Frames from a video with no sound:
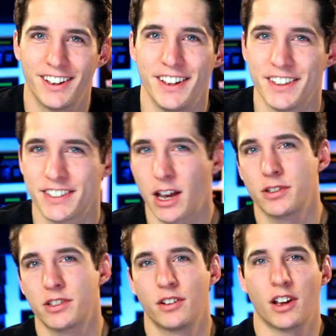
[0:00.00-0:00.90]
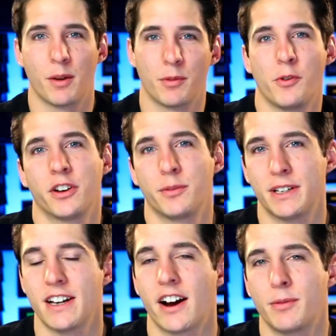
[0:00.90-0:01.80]
In this episode, I'm going to be
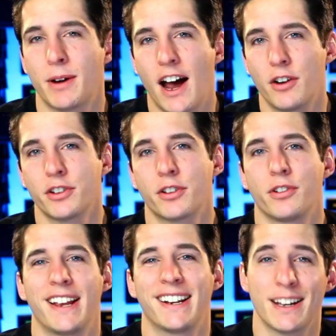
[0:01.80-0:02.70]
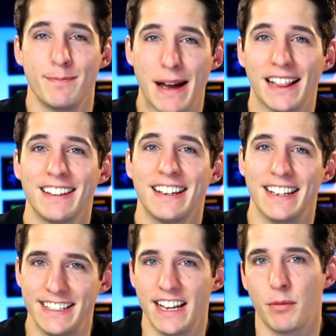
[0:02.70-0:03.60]
talking about how to create compelling
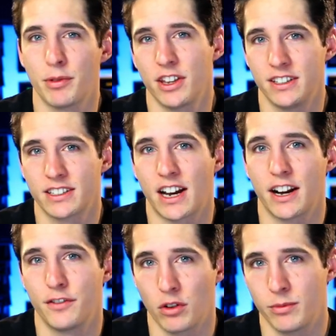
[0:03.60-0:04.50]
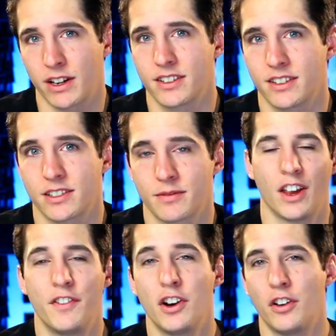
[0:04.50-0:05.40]
depth inside of your mixes.
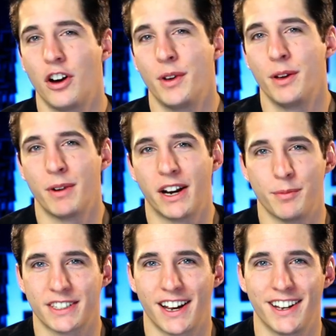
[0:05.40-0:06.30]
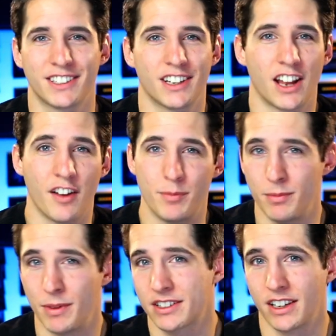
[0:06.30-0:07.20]
If you don't know me, my name is Tyson. I've been
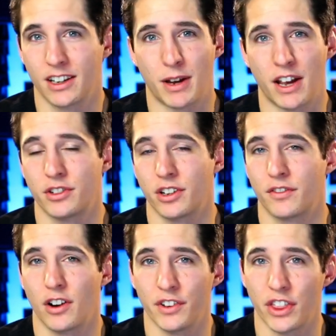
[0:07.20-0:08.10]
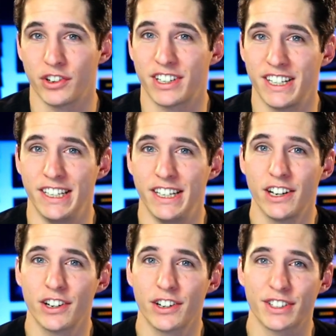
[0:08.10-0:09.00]
mixing and mastering for over 13
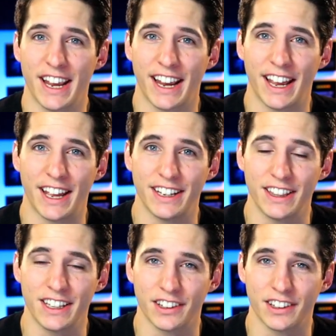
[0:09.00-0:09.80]
years. And in the